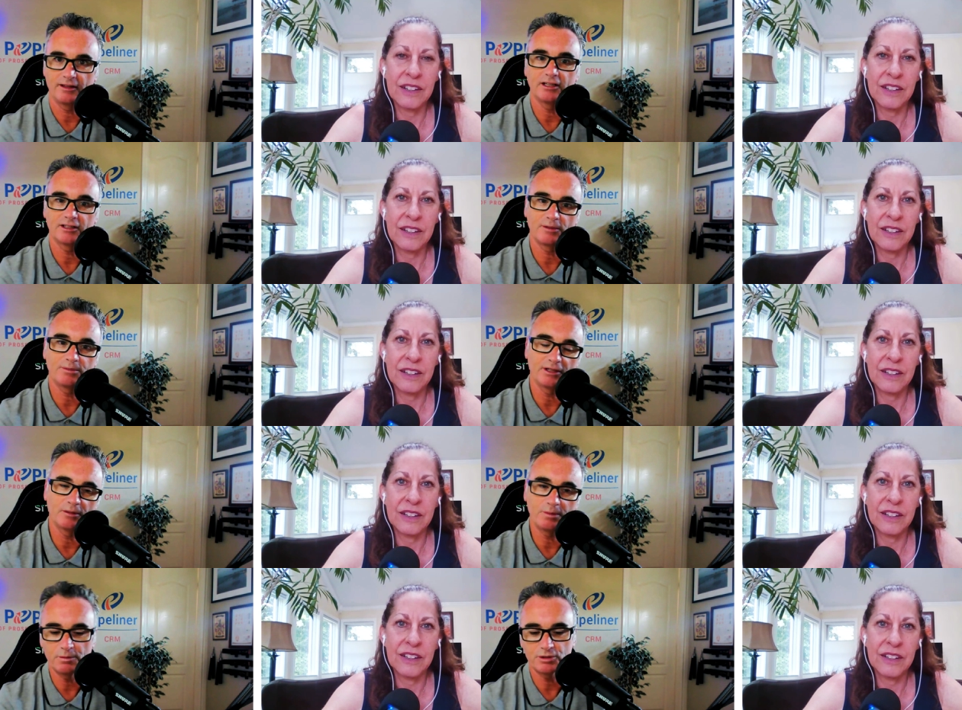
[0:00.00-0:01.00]
Speaker 1: think it's something that
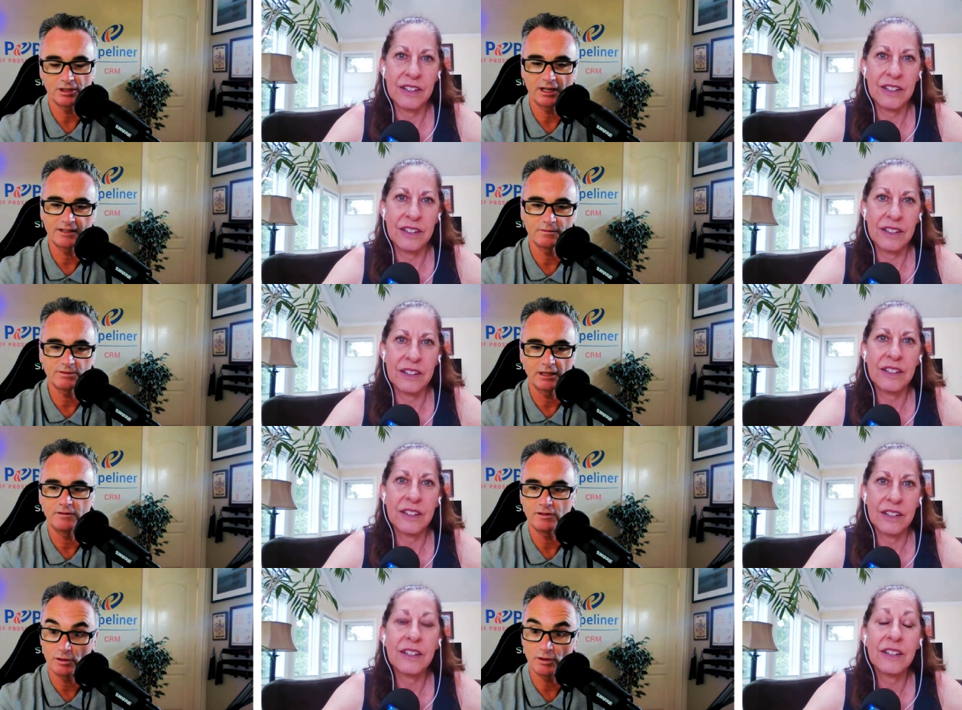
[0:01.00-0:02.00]
people should ask themselves.
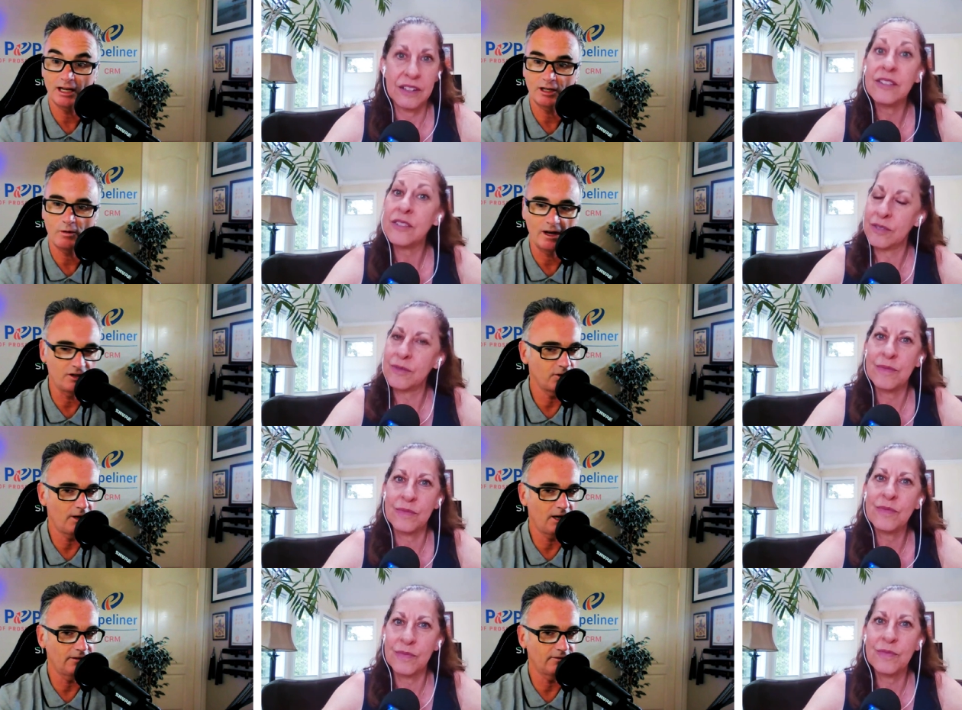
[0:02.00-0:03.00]
If you can't quiet your
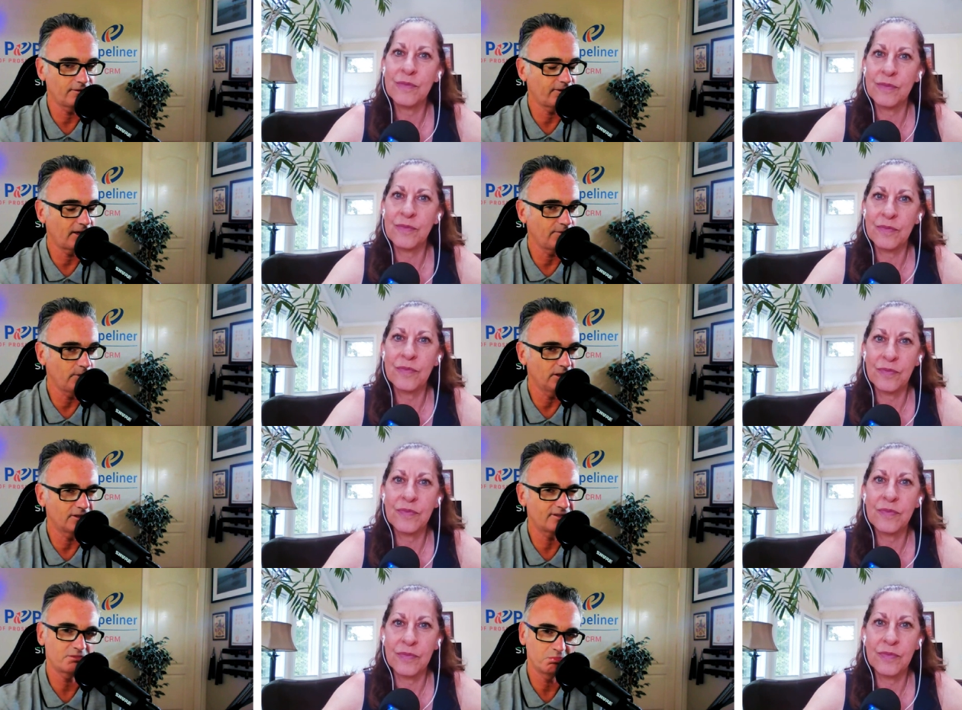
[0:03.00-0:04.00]
mind for five
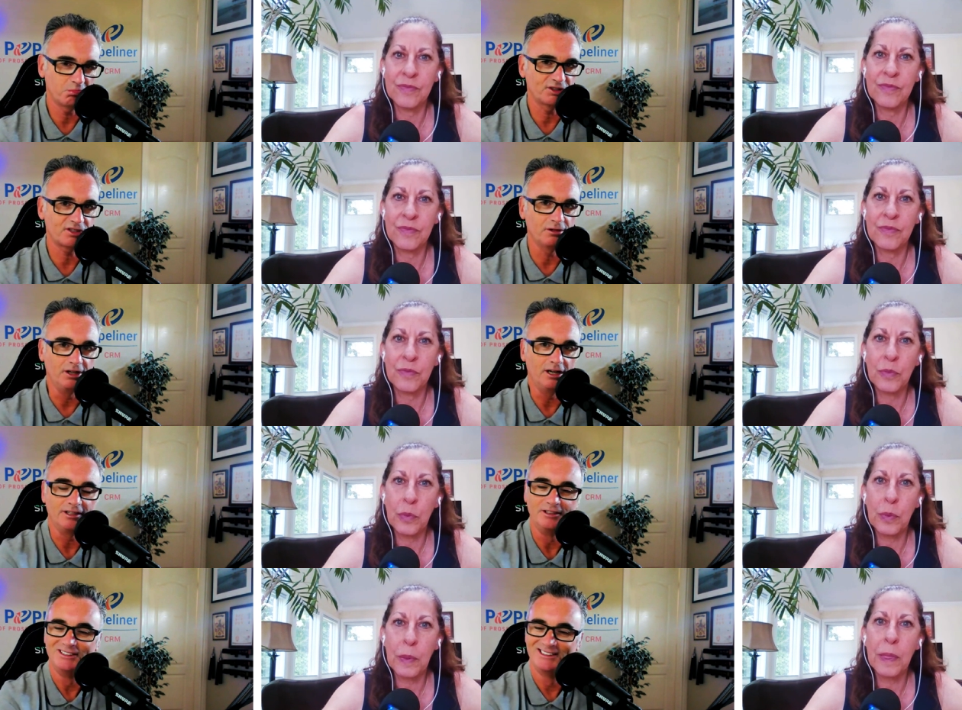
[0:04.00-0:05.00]
minutes, what's going on?
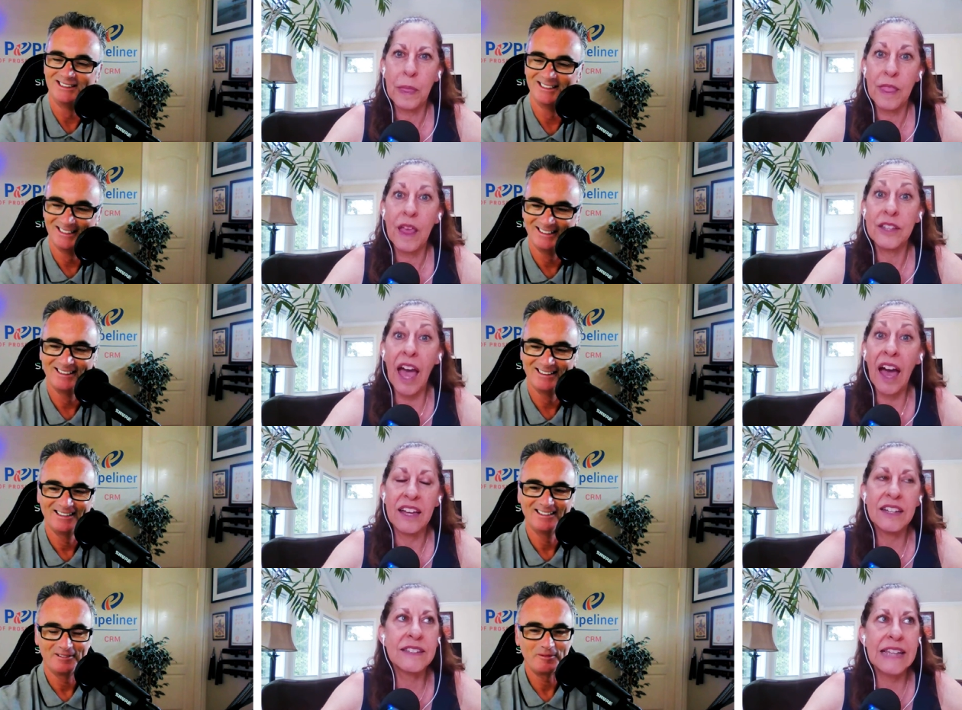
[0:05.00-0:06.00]
Speaker 2: Yeah,
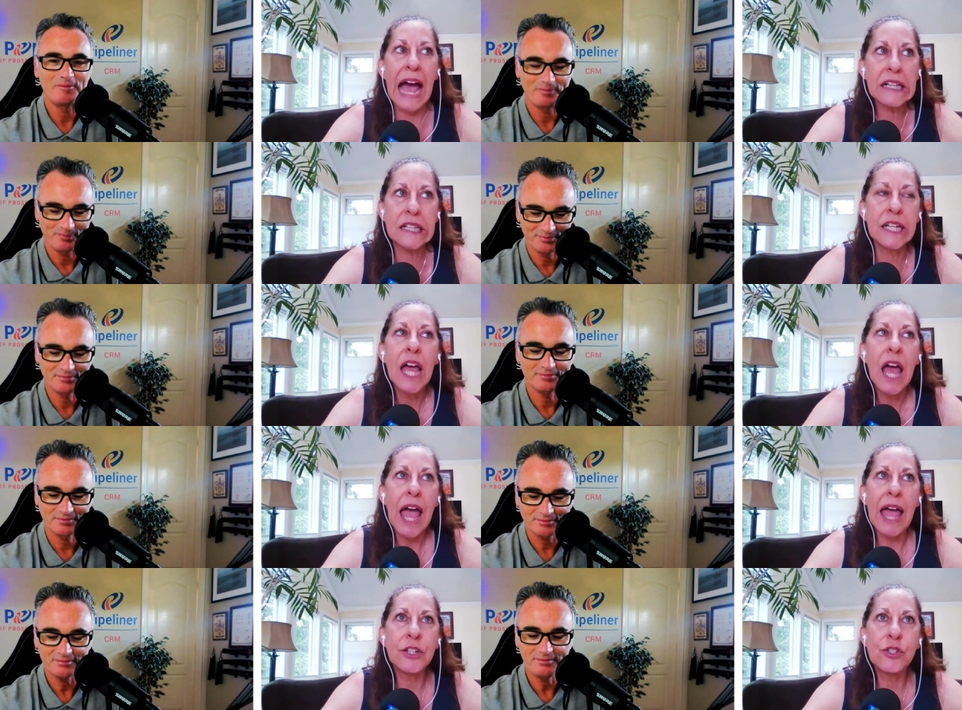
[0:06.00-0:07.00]
exactly.
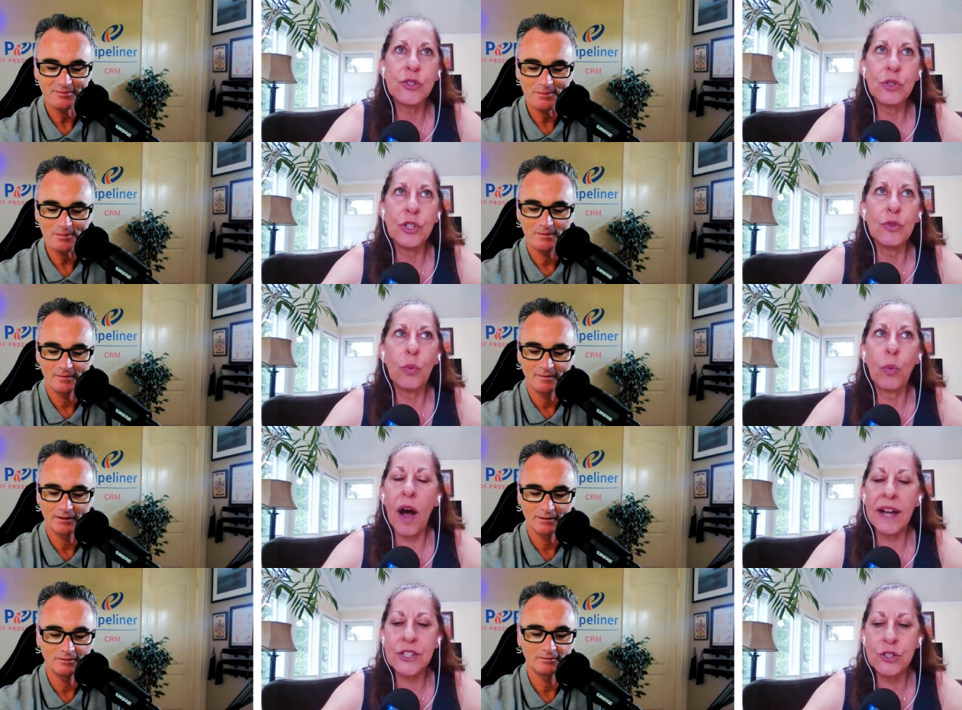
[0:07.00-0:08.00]
And do you
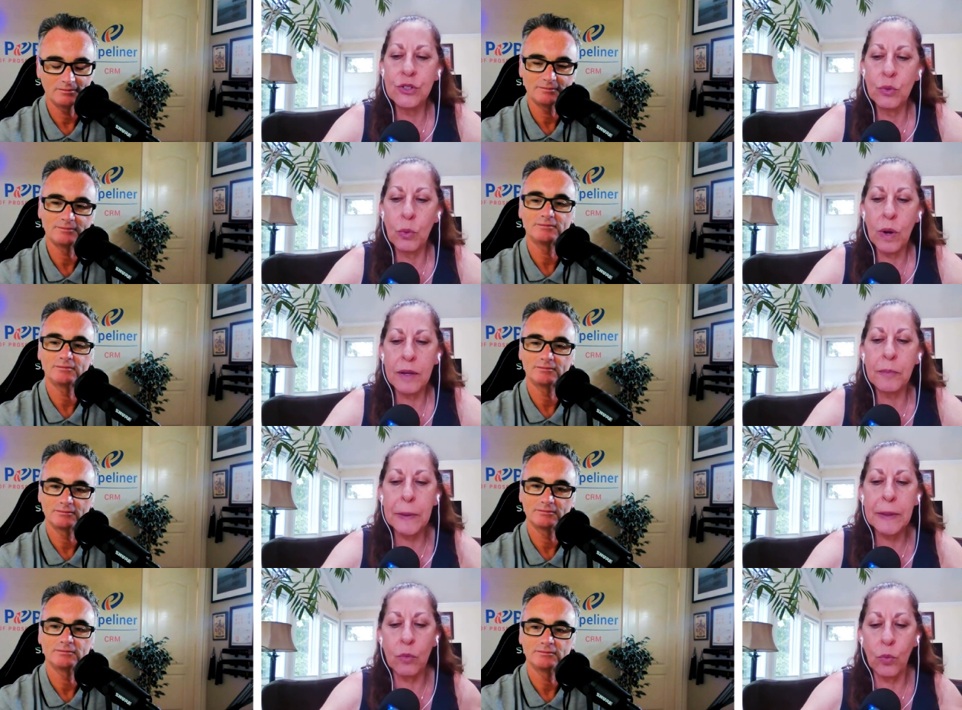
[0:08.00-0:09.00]
want to uh,
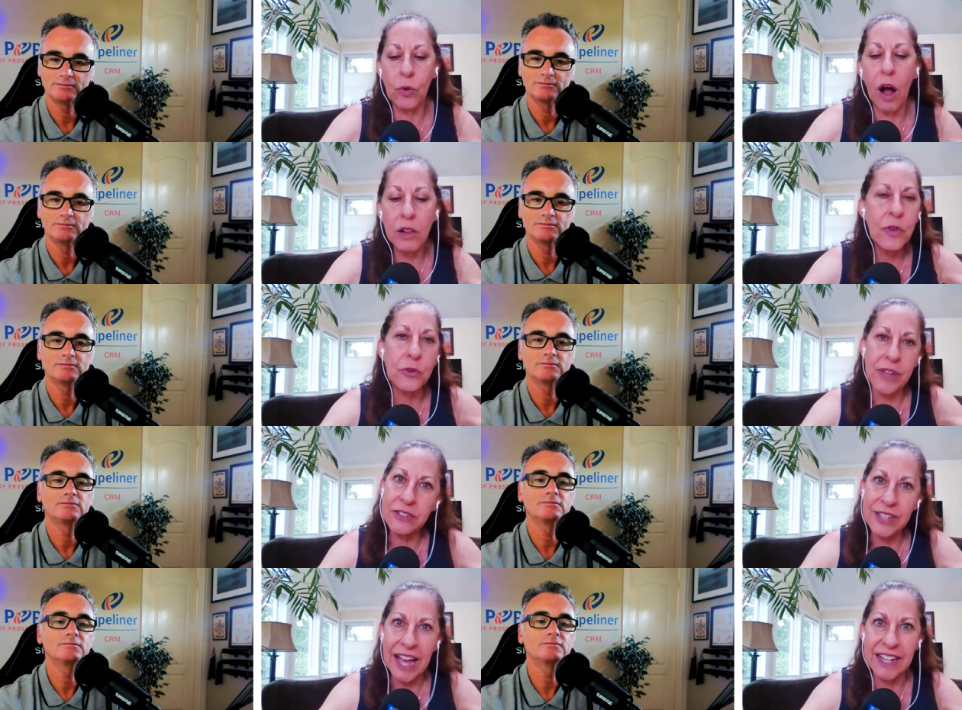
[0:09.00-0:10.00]
be all of those
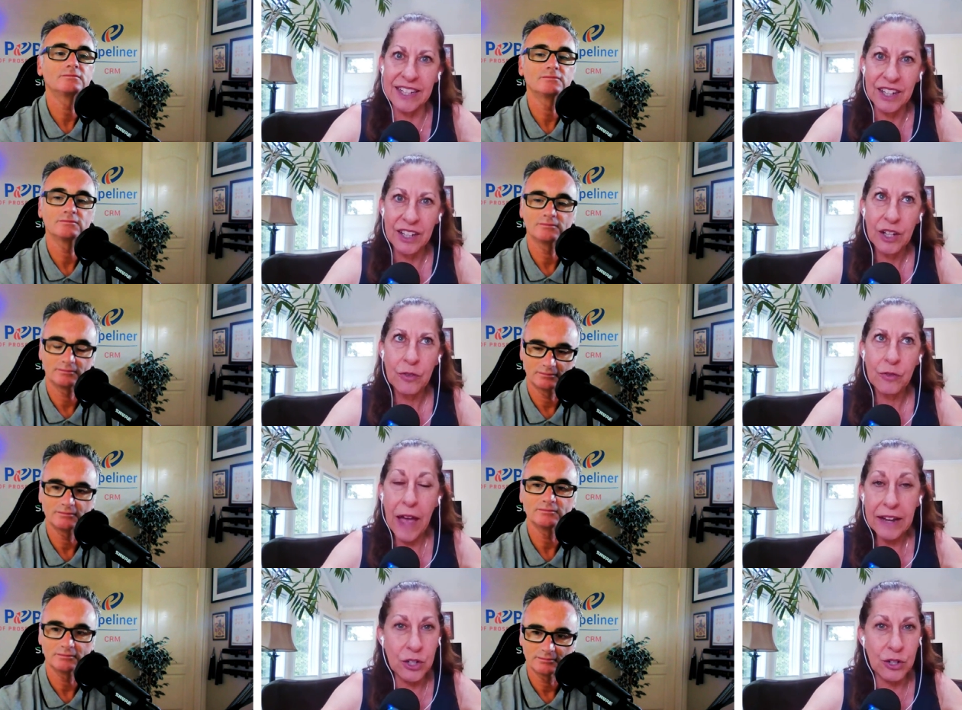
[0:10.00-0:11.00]
outside
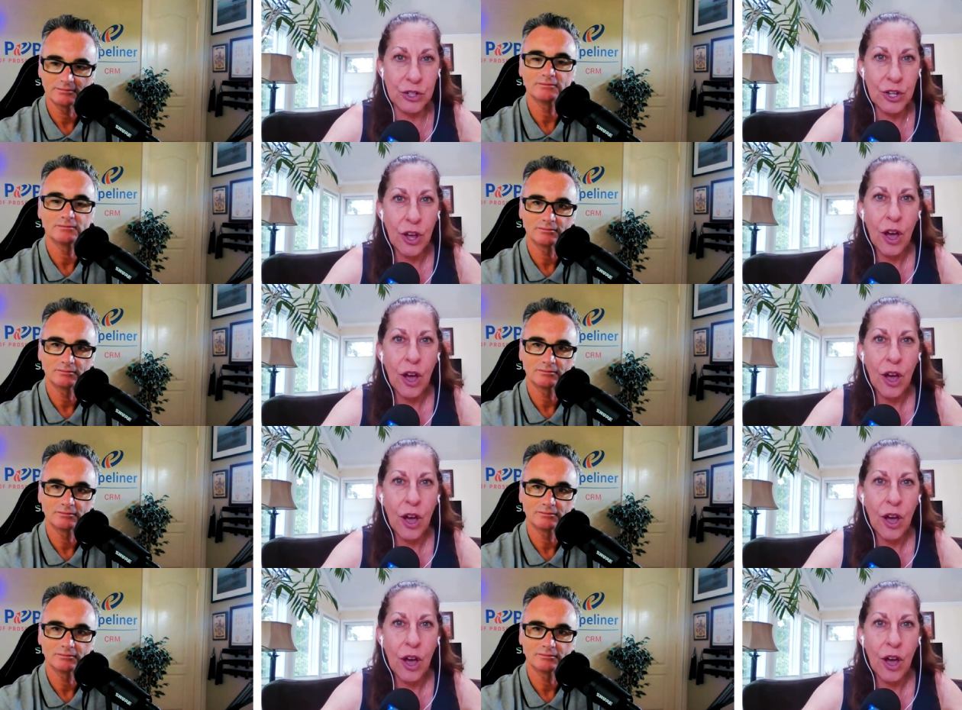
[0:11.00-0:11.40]
factors